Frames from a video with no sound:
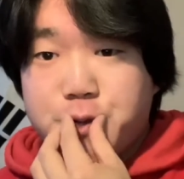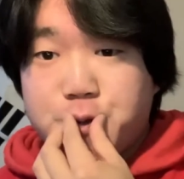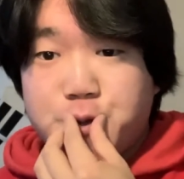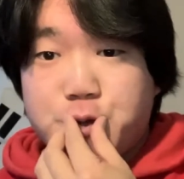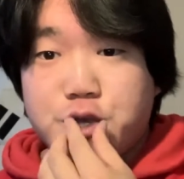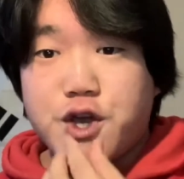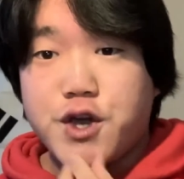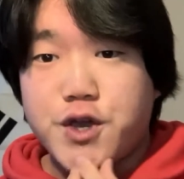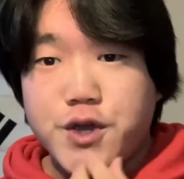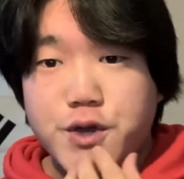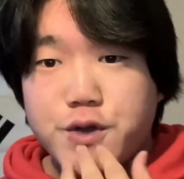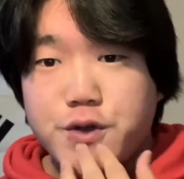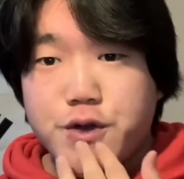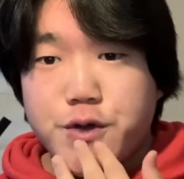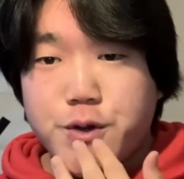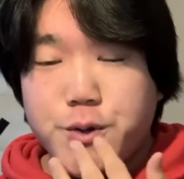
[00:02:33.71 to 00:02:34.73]
tight
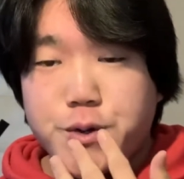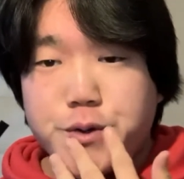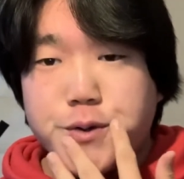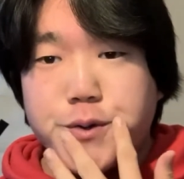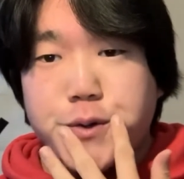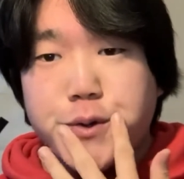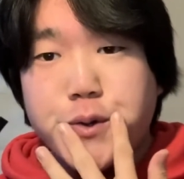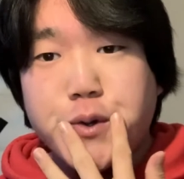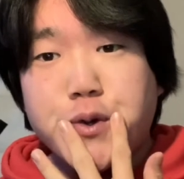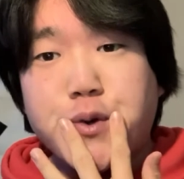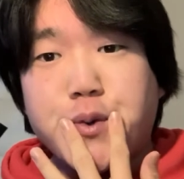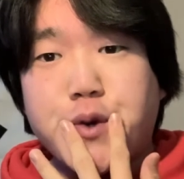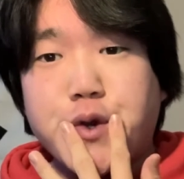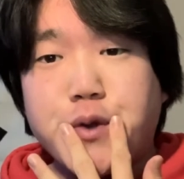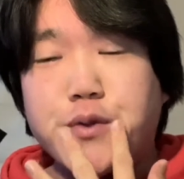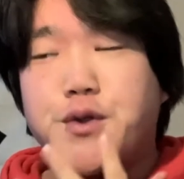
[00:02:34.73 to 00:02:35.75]
area
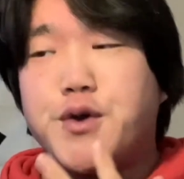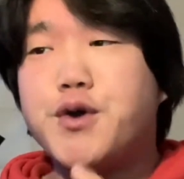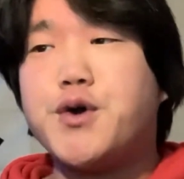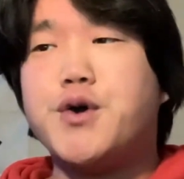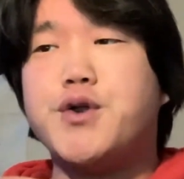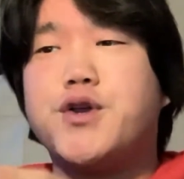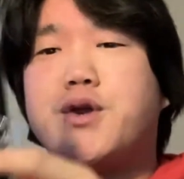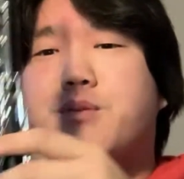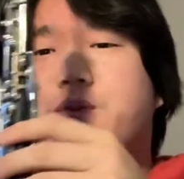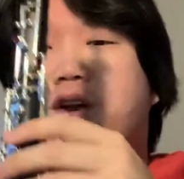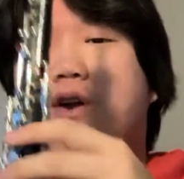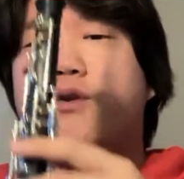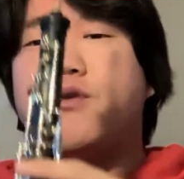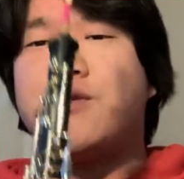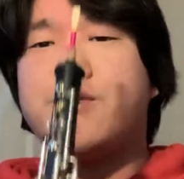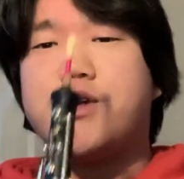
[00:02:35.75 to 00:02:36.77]
around the hole of your
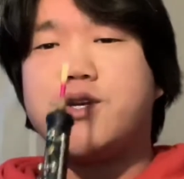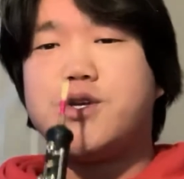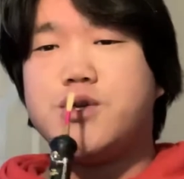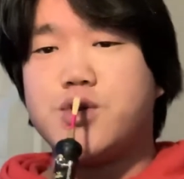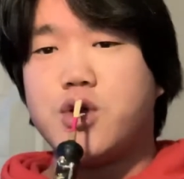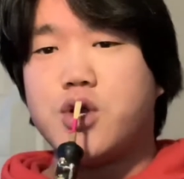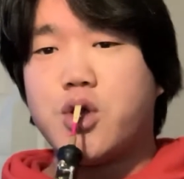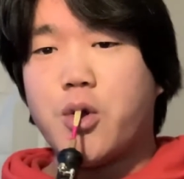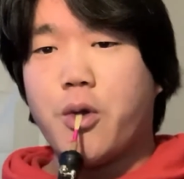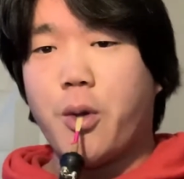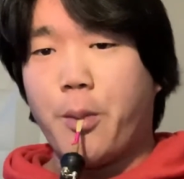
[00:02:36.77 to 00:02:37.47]
mouth that you'll